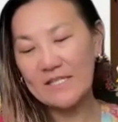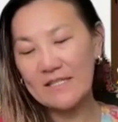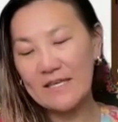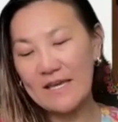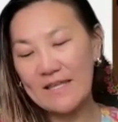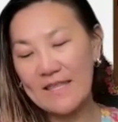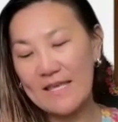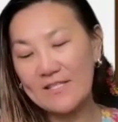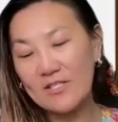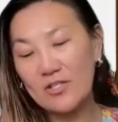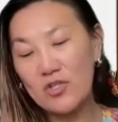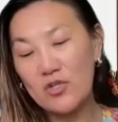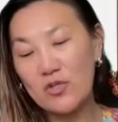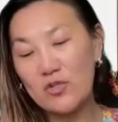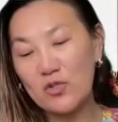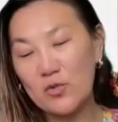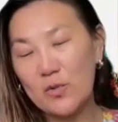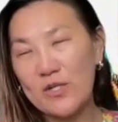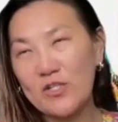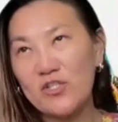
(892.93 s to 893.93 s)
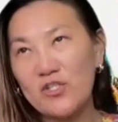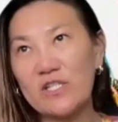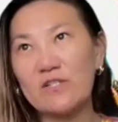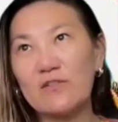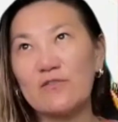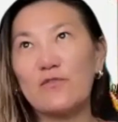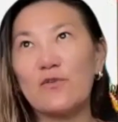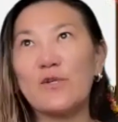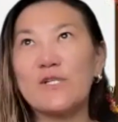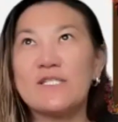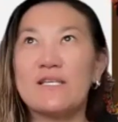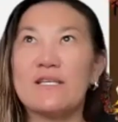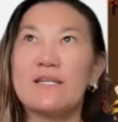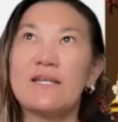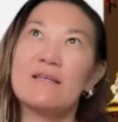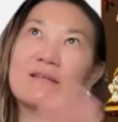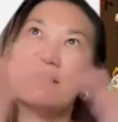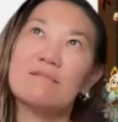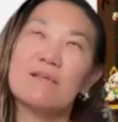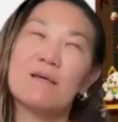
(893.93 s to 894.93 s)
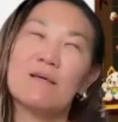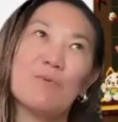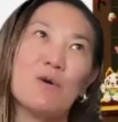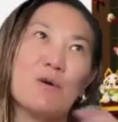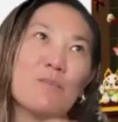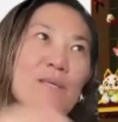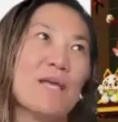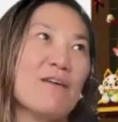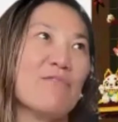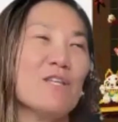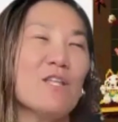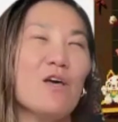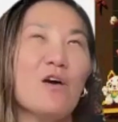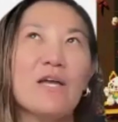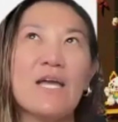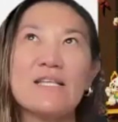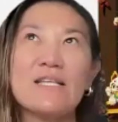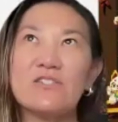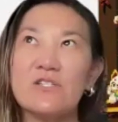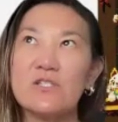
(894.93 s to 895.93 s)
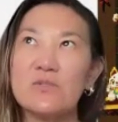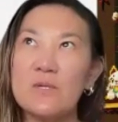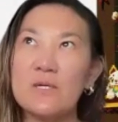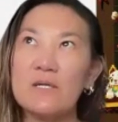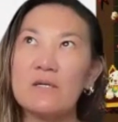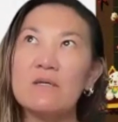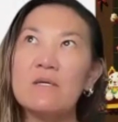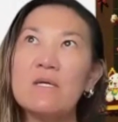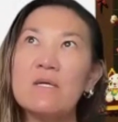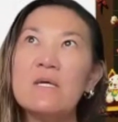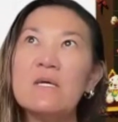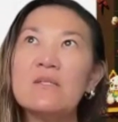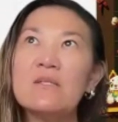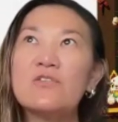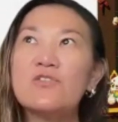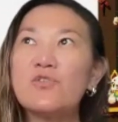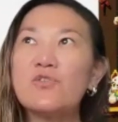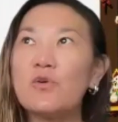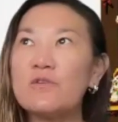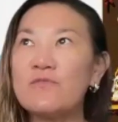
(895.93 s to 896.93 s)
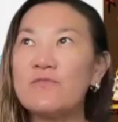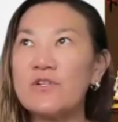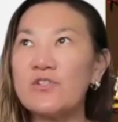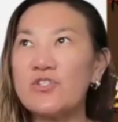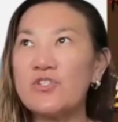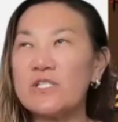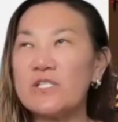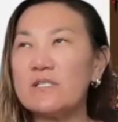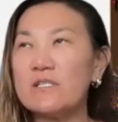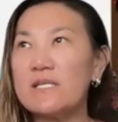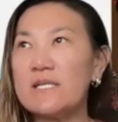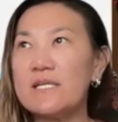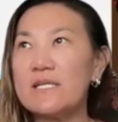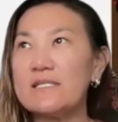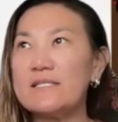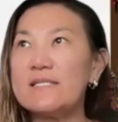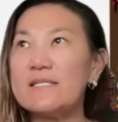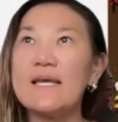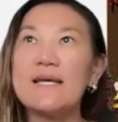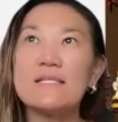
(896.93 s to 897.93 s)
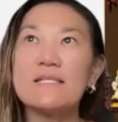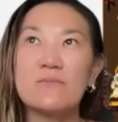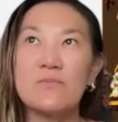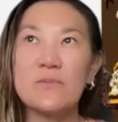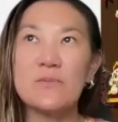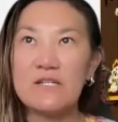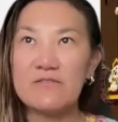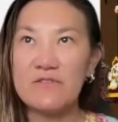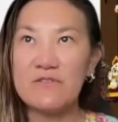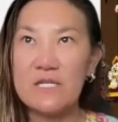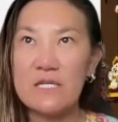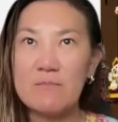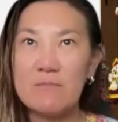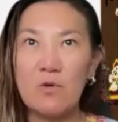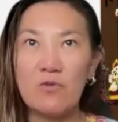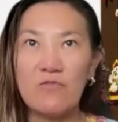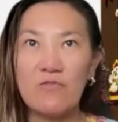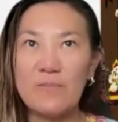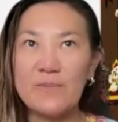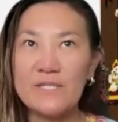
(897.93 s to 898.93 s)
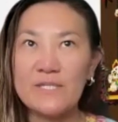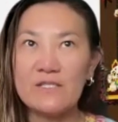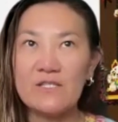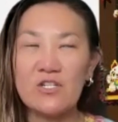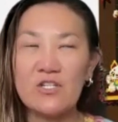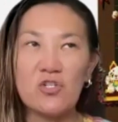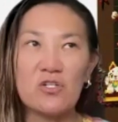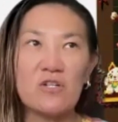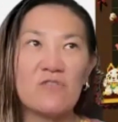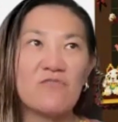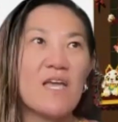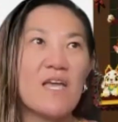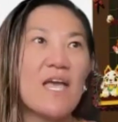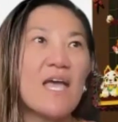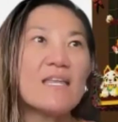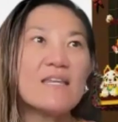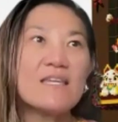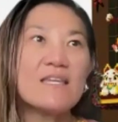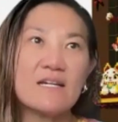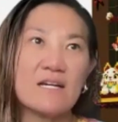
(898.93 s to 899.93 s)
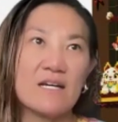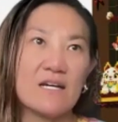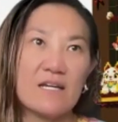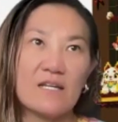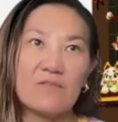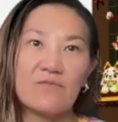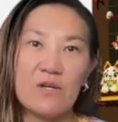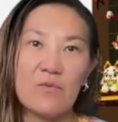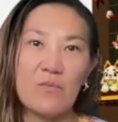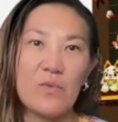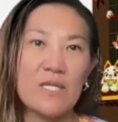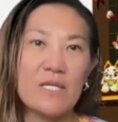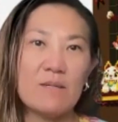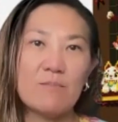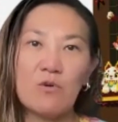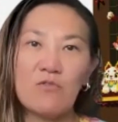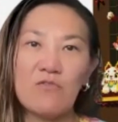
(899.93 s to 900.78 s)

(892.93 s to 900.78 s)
that. That's a huge question. Of course, then I'll probably have a long answer as well. The short version is yes, we definitely need more representation of any kind, right? We need more